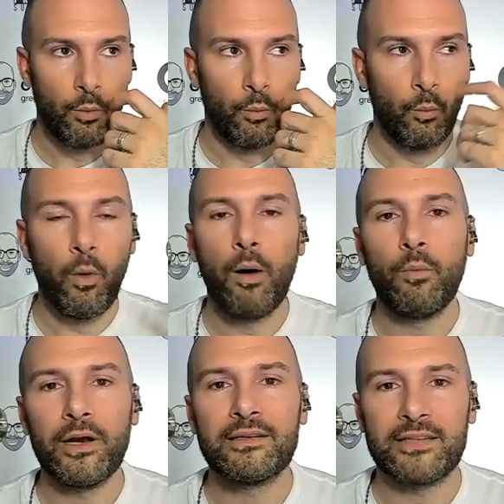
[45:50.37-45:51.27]
what
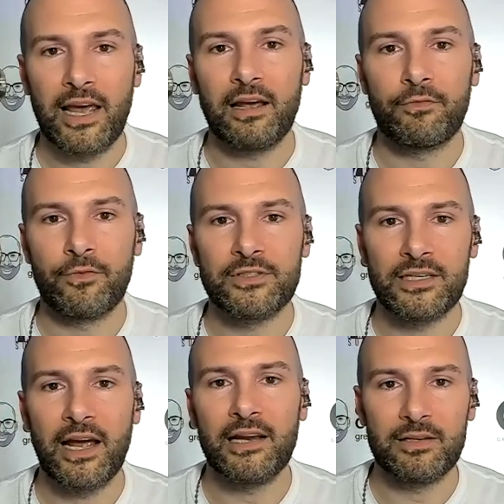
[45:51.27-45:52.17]
would it take for
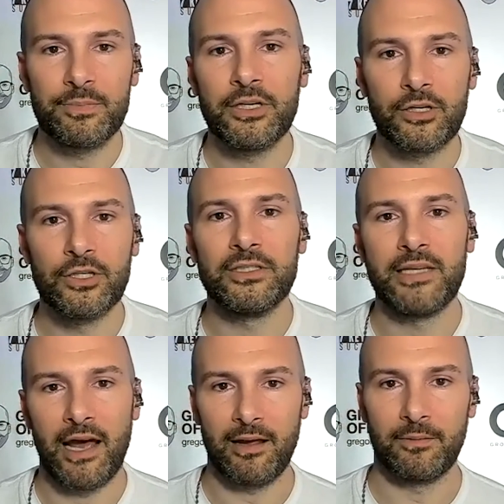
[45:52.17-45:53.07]
today to be a good
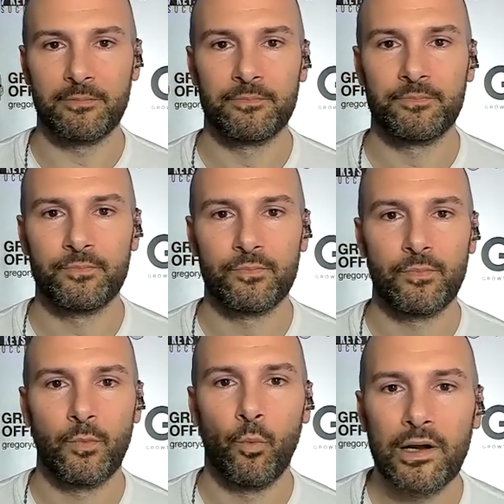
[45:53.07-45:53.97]
day?
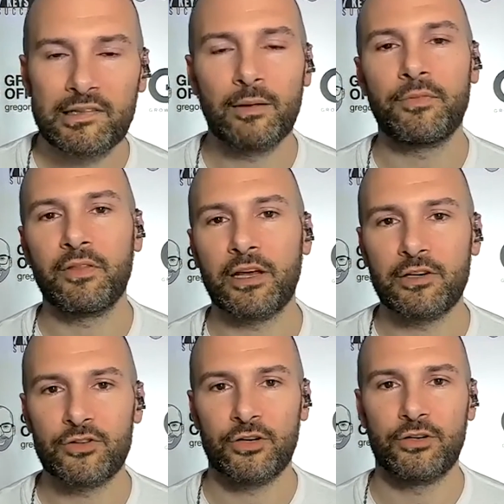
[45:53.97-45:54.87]
What's something that
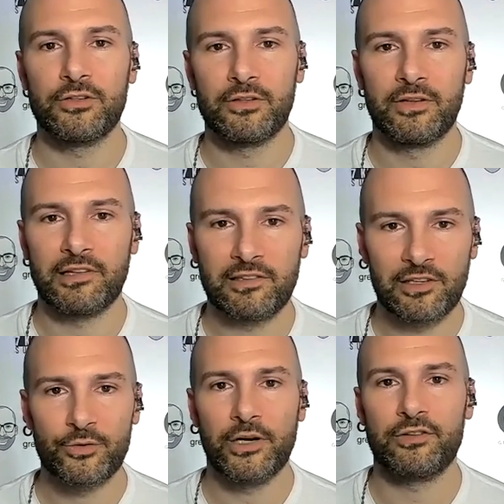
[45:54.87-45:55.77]
could turn this
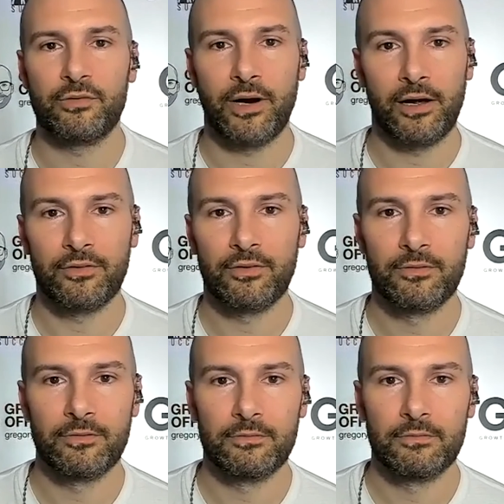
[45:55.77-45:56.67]
situation around?
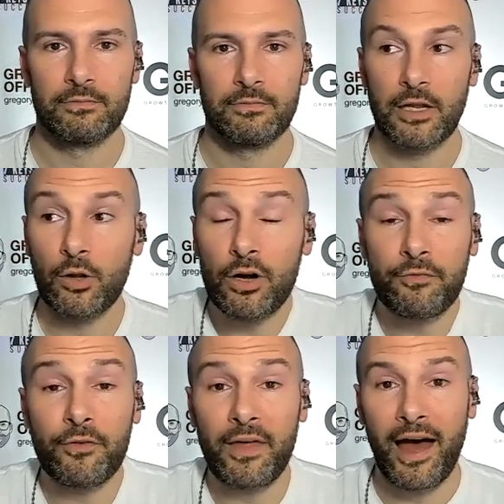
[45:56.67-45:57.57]
And look
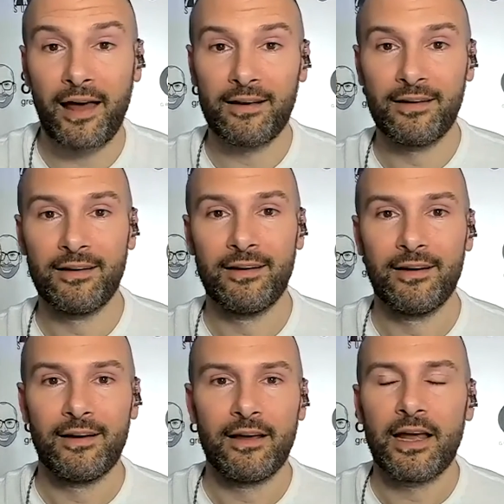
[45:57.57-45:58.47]
for that
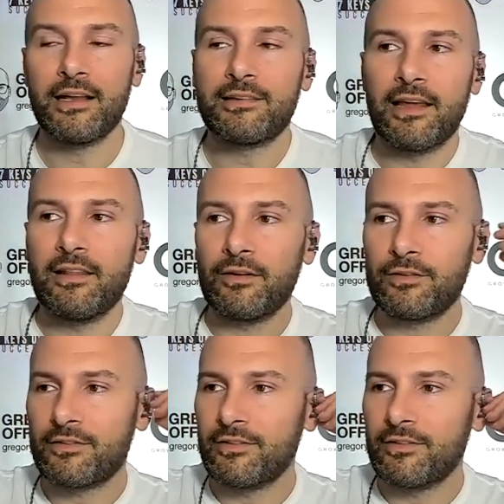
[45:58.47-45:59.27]
and sometimes and the answer